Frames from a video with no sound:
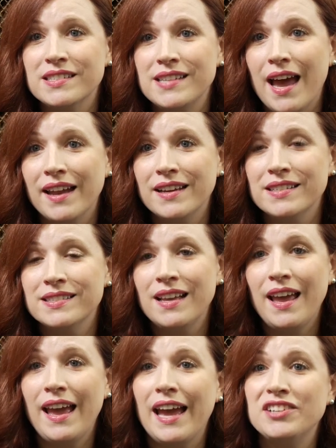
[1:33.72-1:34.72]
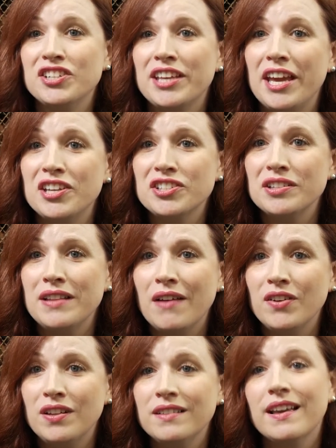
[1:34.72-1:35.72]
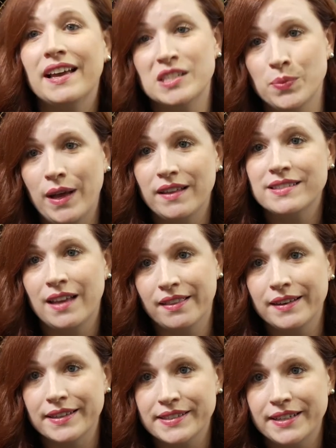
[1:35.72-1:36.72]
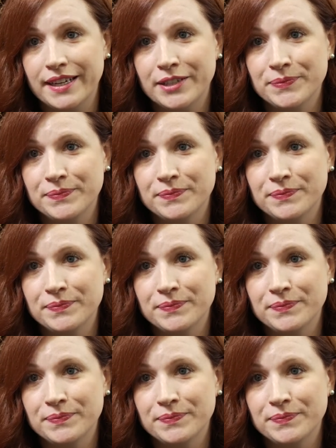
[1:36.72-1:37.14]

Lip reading: status, education level, as well as ethnicity.